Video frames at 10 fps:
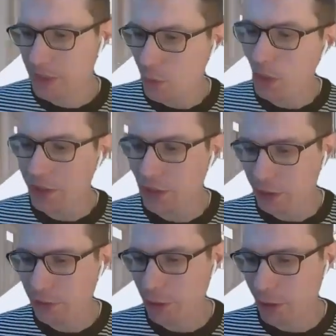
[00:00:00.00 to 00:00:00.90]
Well,
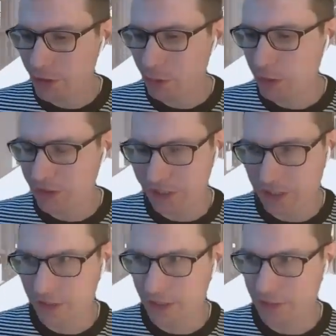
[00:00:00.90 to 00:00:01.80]
I just want to
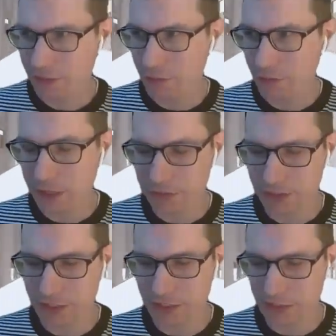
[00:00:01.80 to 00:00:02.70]
take like 5
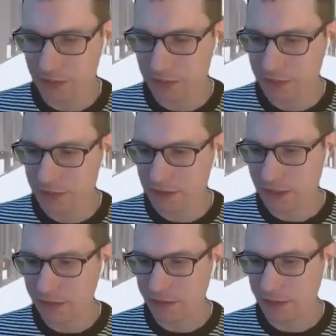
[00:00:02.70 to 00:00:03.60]
seconds to
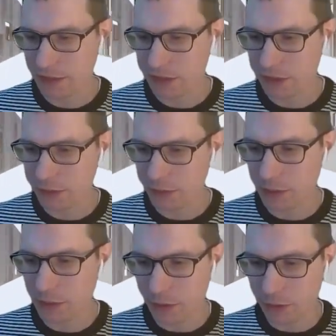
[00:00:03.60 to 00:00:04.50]
say thank you, and
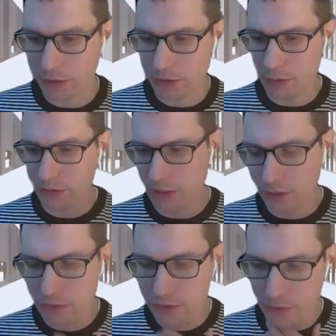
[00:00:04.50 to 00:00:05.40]
I know that Jose
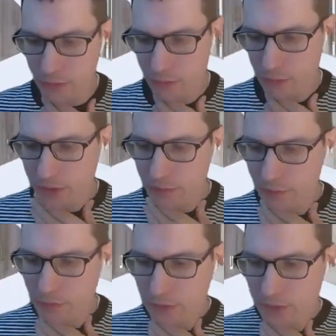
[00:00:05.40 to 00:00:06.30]
also
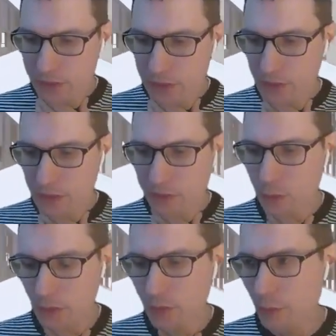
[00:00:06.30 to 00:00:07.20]

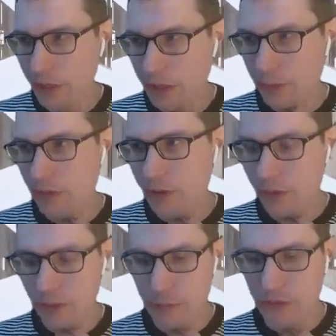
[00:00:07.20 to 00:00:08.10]
echoes those
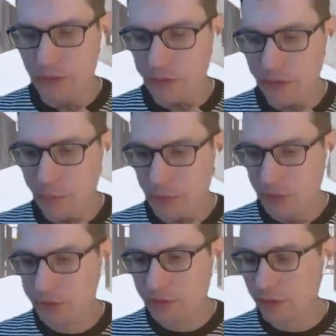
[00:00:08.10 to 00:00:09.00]
sympathies, but
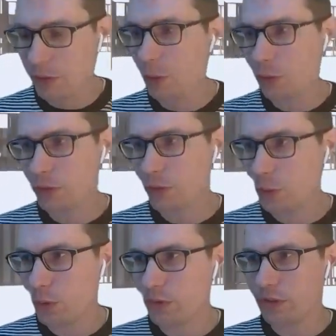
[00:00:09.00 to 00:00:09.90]
to the whole
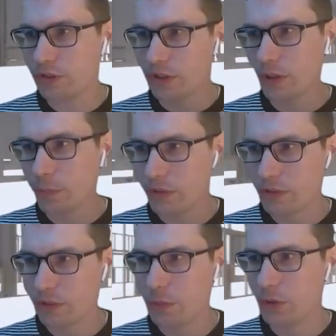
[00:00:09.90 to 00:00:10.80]
school, to SERAP as a
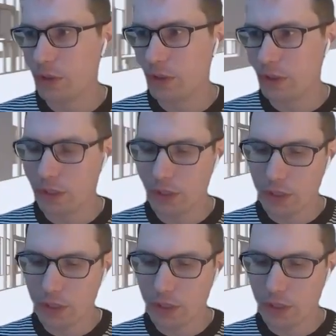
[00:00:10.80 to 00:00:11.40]
community,